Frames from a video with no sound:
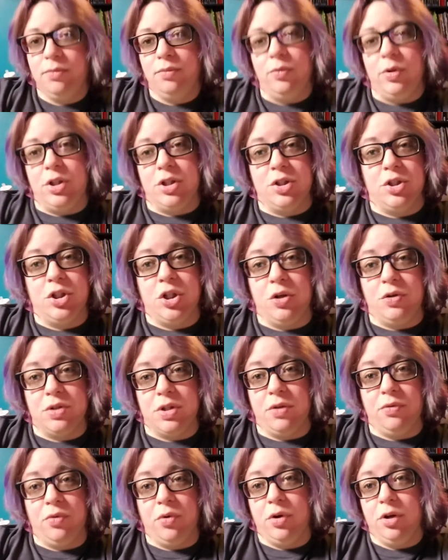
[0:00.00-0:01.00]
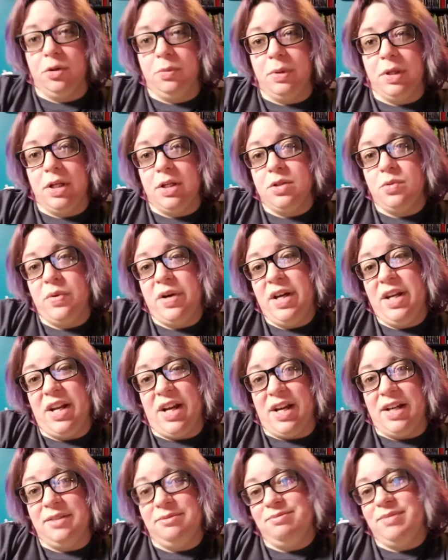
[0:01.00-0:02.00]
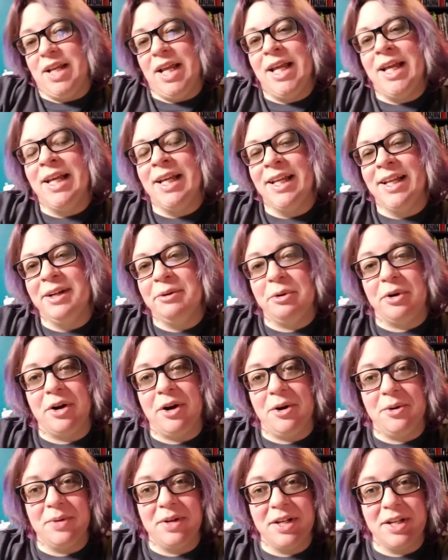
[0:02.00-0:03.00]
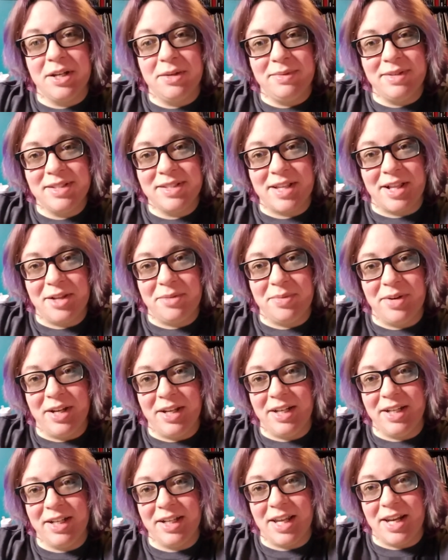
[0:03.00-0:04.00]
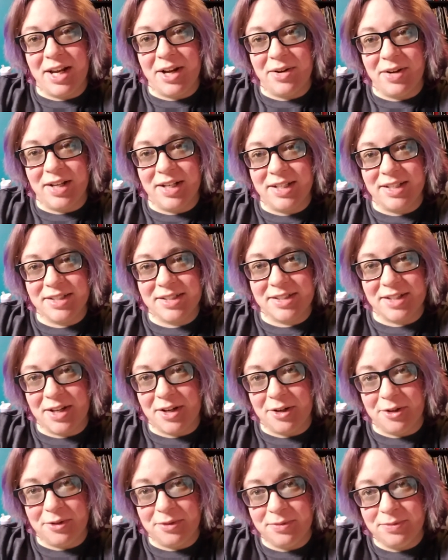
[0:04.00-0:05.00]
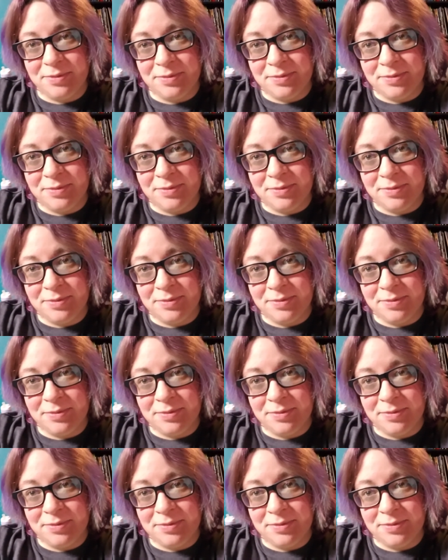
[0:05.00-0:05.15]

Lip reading: we just chose the 4th because why not? We're already going to be celebrating anyways, so.